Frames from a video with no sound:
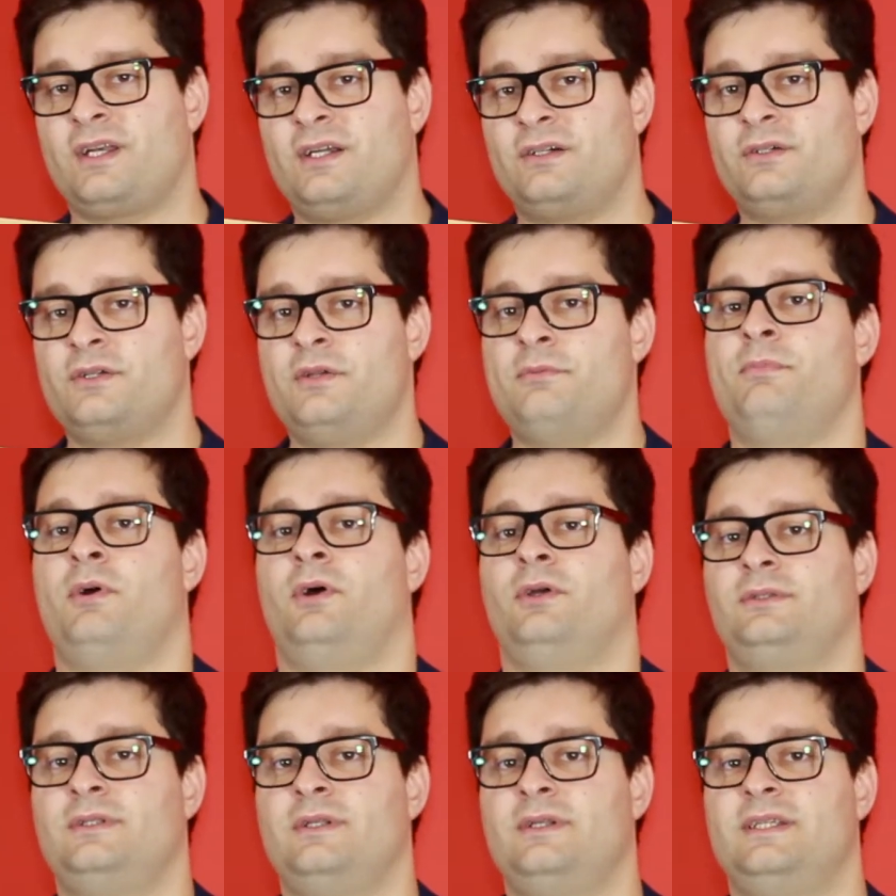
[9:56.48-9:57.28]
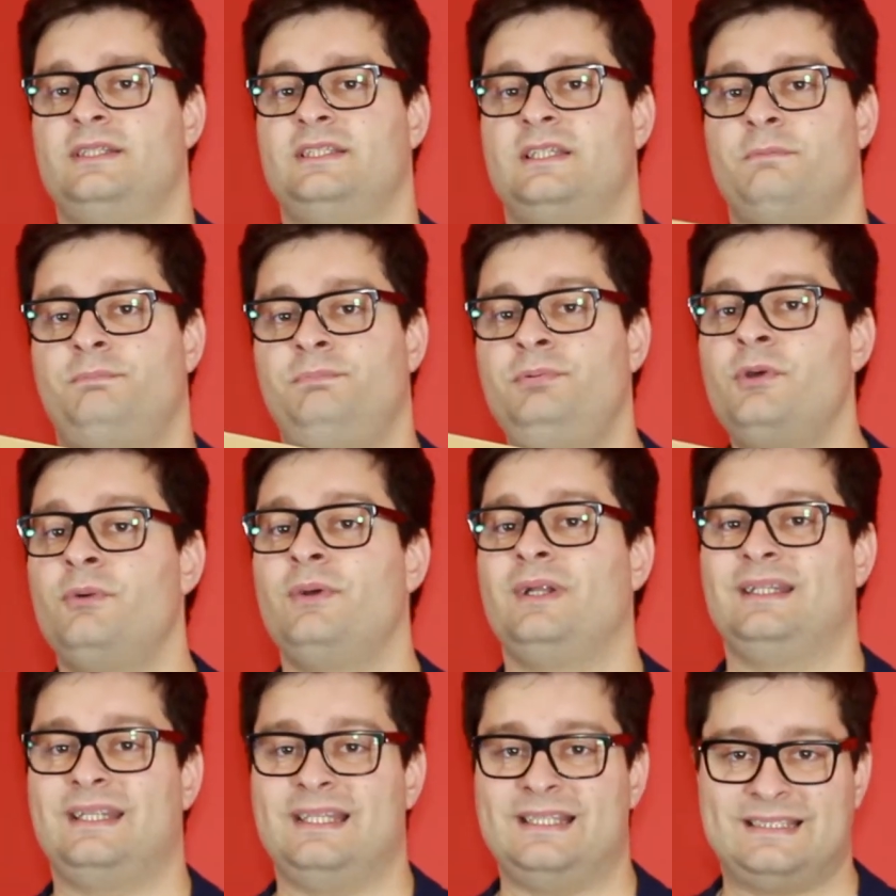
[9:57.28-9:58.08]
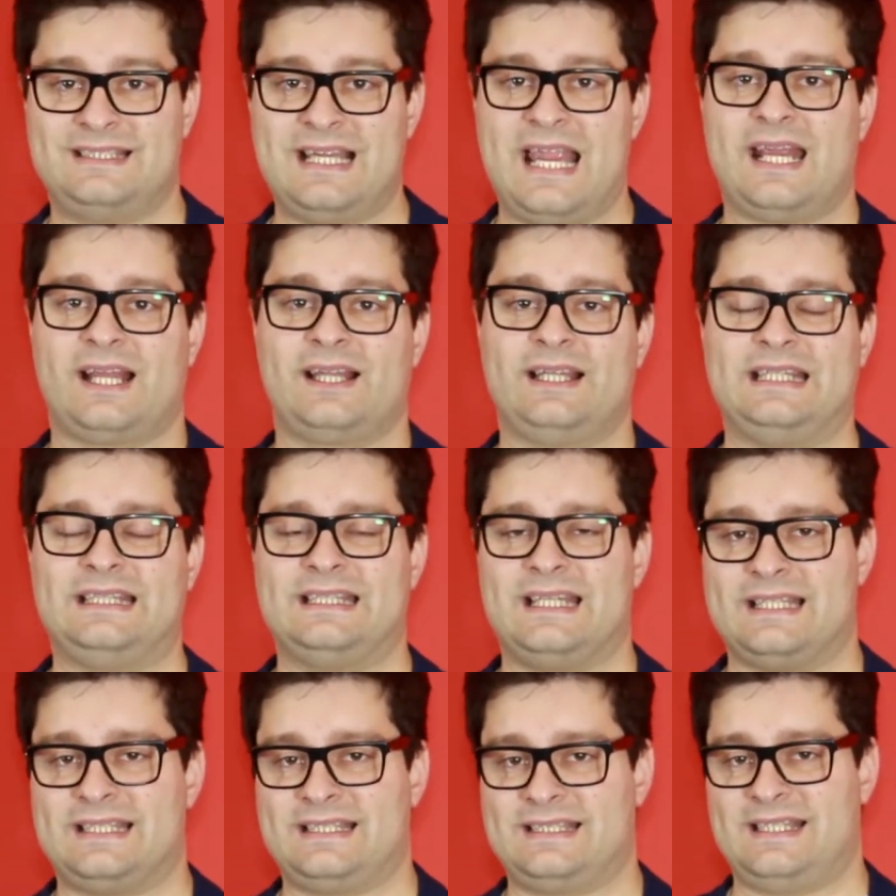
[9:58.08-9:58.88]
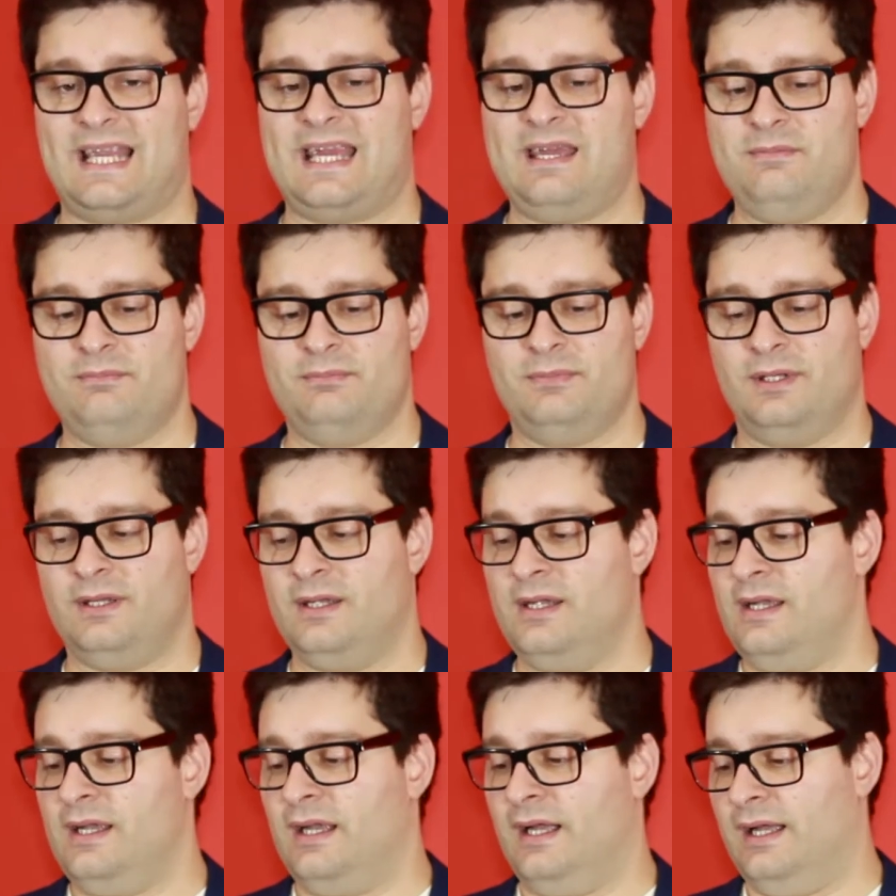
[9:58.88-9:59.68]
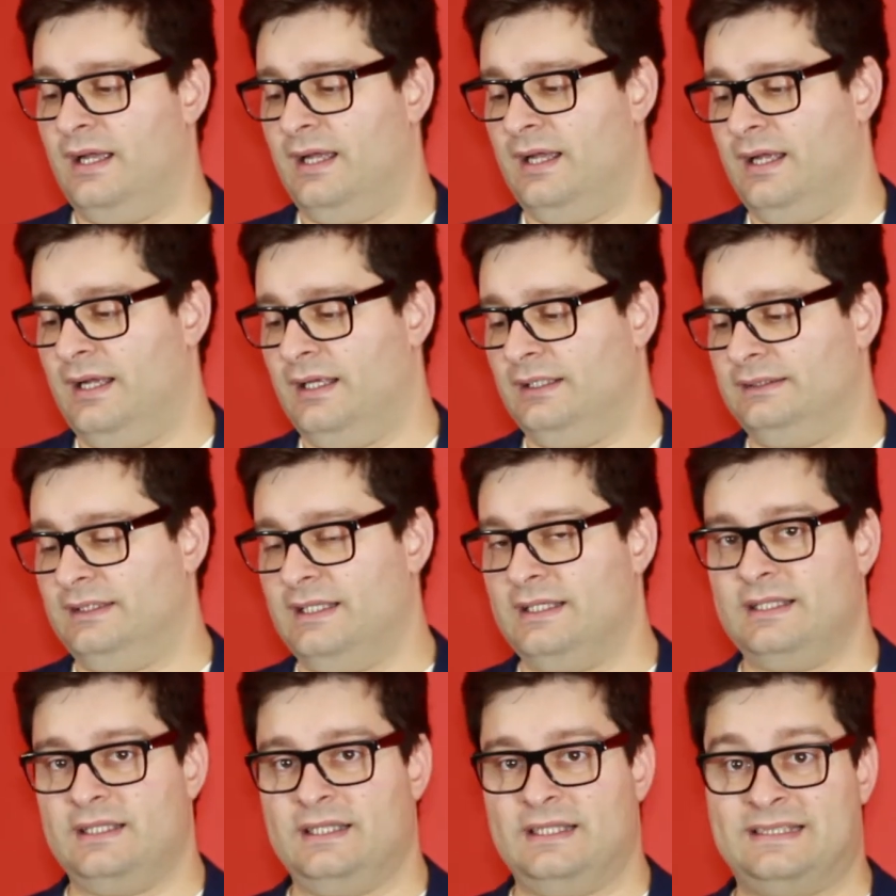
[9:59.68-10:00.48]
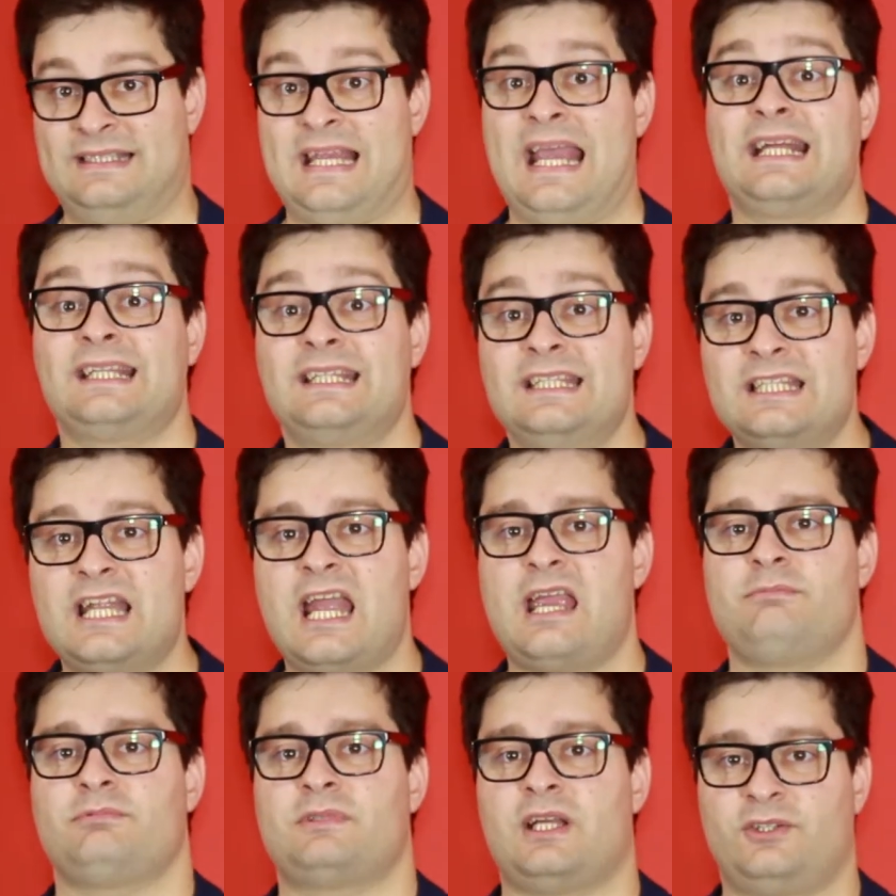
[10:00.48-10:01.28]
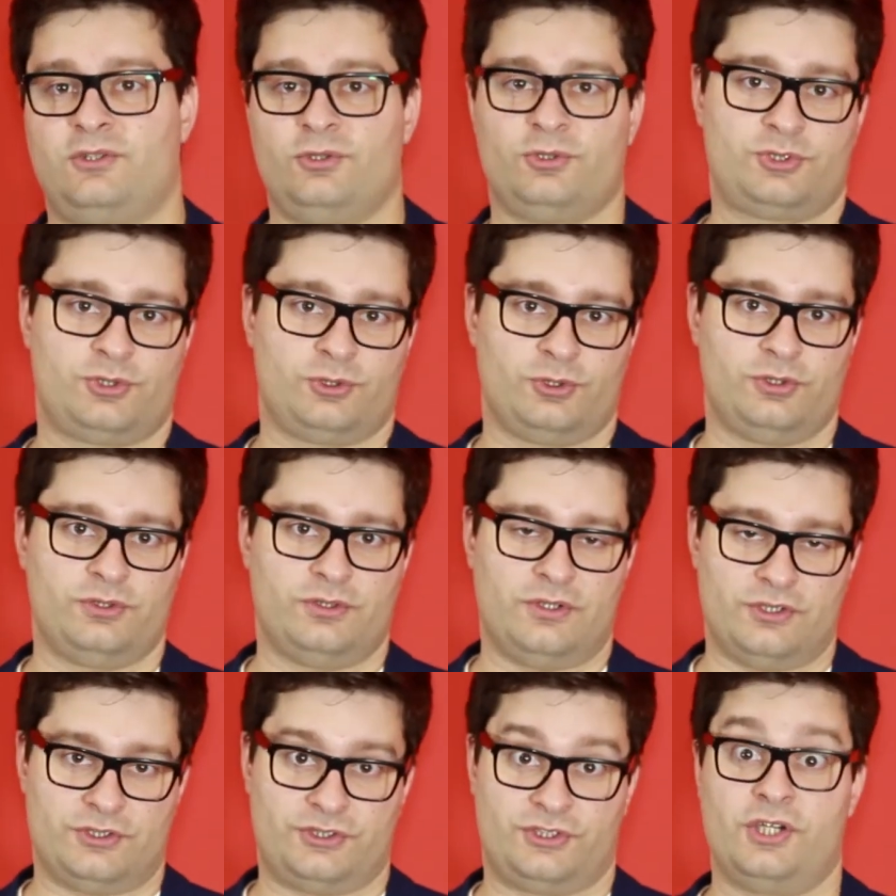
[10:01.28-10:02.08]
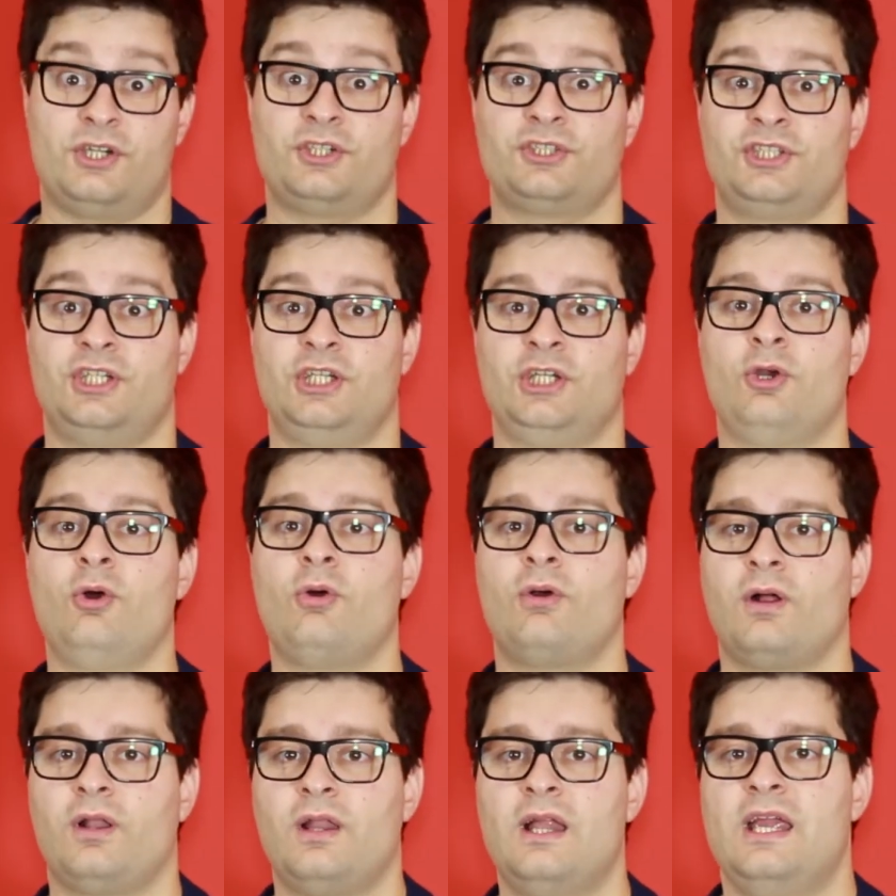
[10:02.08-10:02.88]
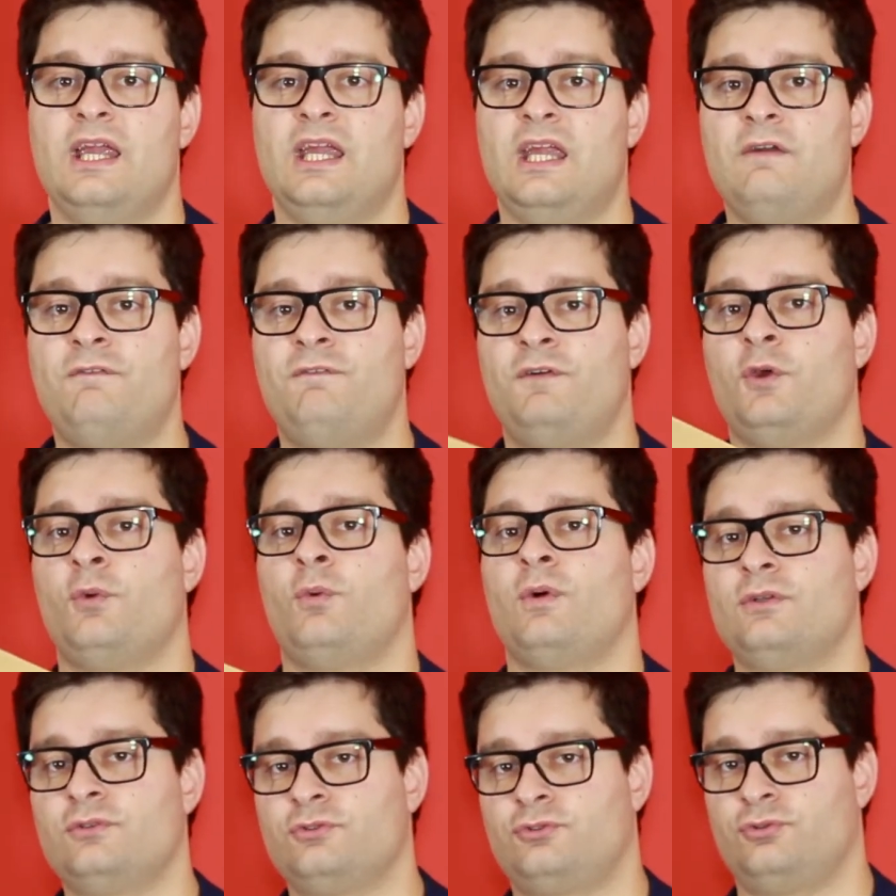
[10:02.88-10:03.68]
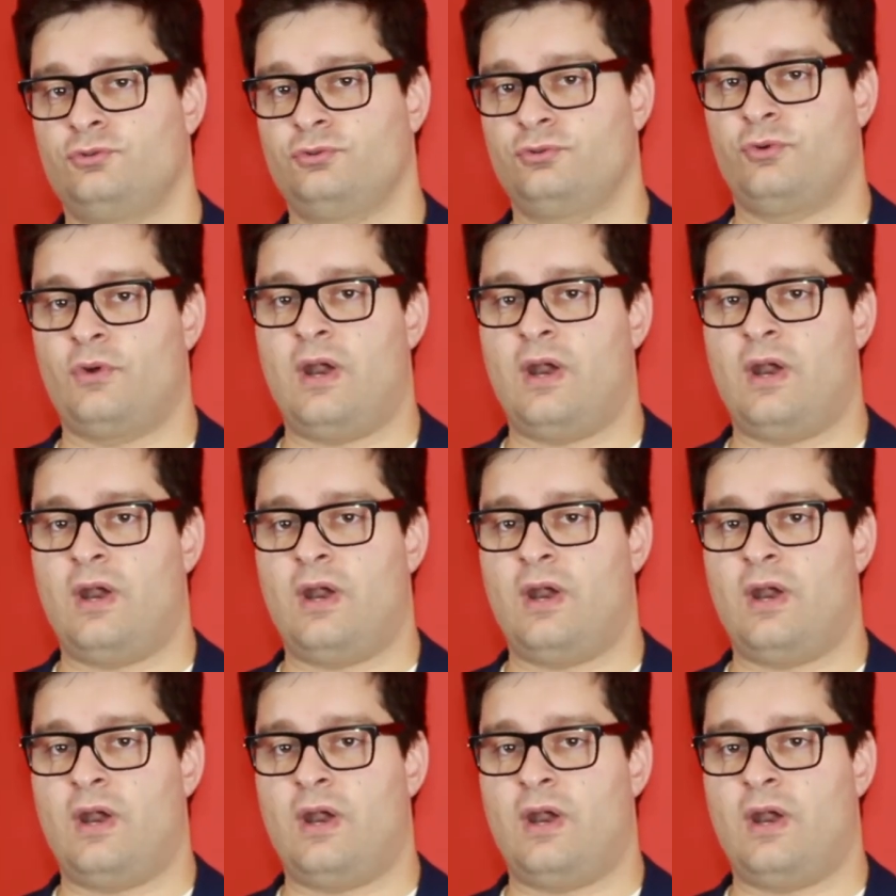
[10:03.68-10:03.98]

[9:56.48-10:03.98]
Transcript: here in bottom is appearing exactly the same, the exact name that you should search in Google if you want to